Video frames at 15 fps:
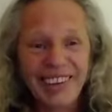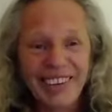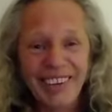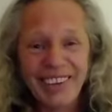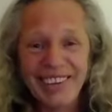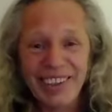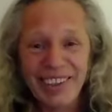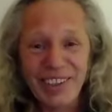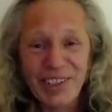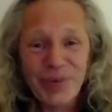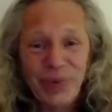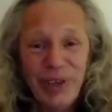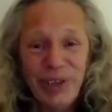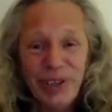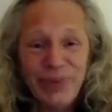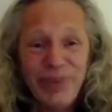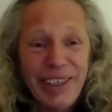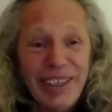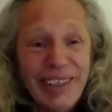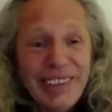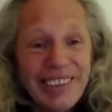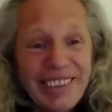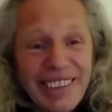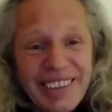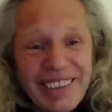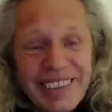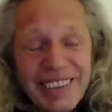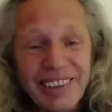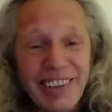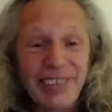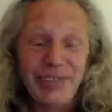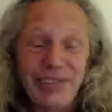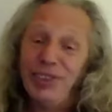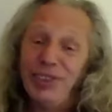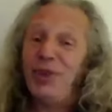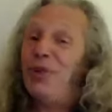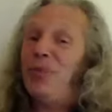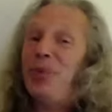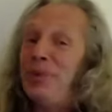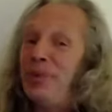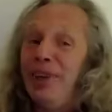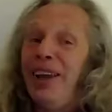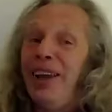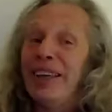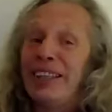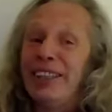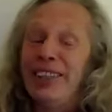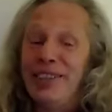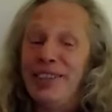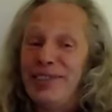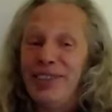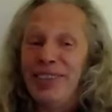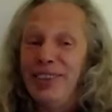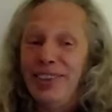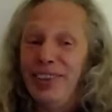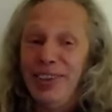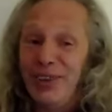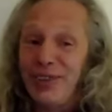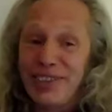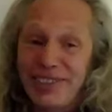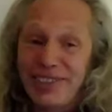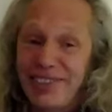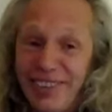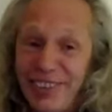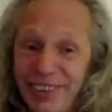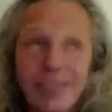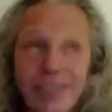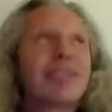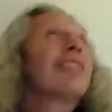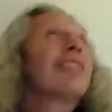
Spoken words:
And he's wheeled me into the lift. You know what people are like in lifts? They just